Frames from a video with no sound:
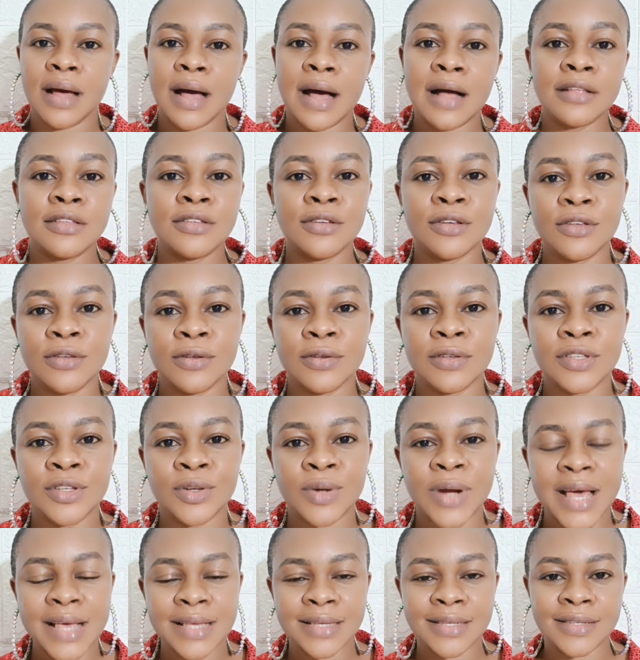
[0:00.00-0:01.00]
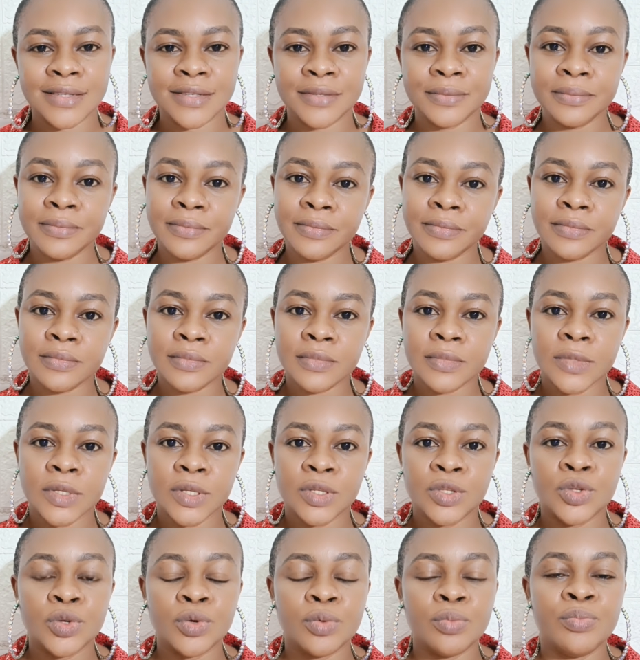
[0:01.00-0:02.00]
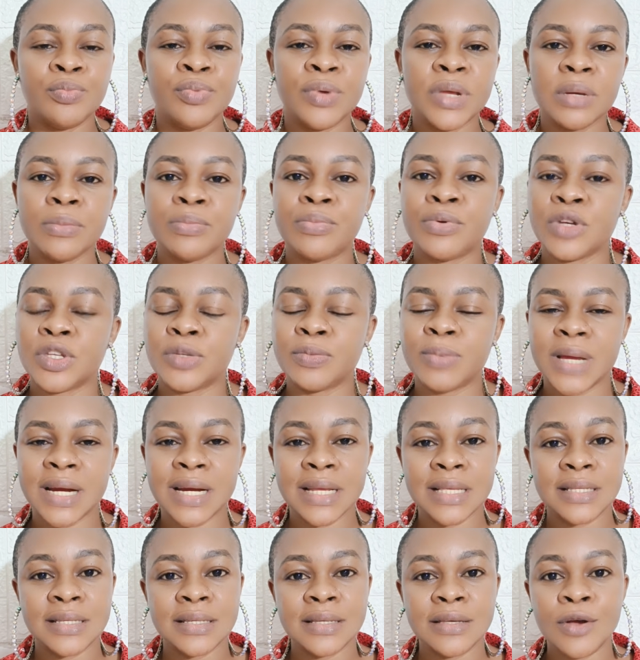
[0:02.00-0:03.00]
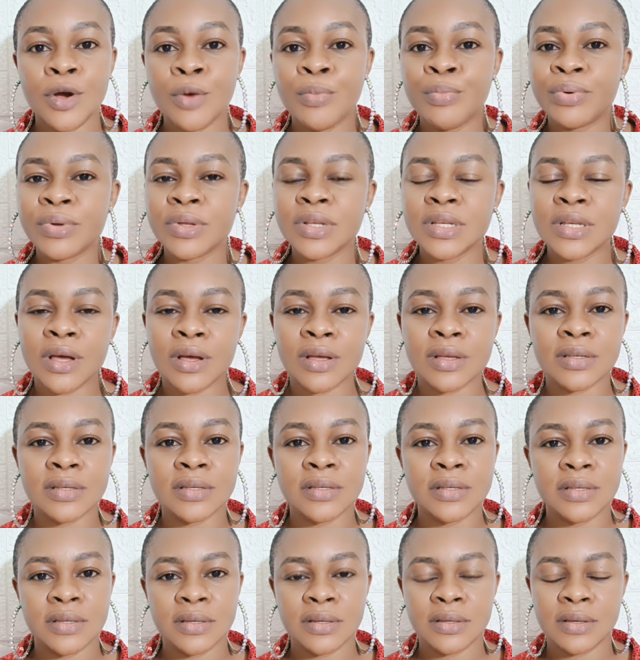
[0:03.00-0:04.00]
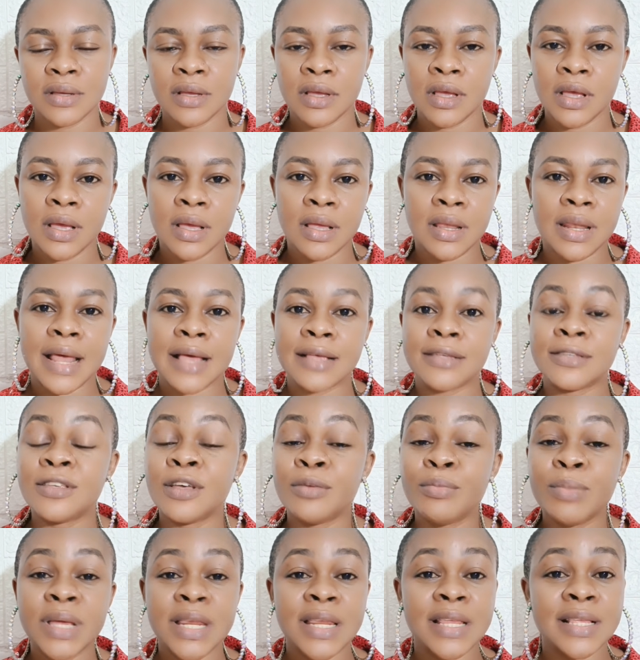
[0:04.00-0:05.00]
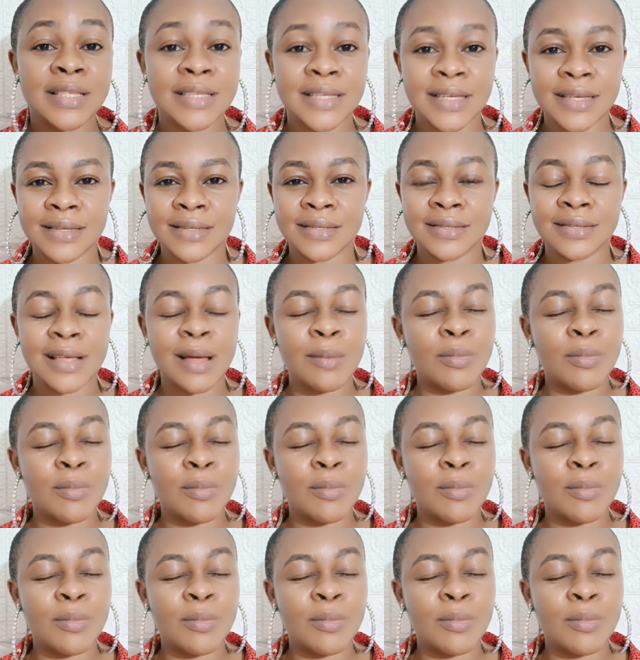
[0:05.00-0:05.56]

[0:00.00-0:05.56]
how to use rice to bring prosperity, open doors, like so many things.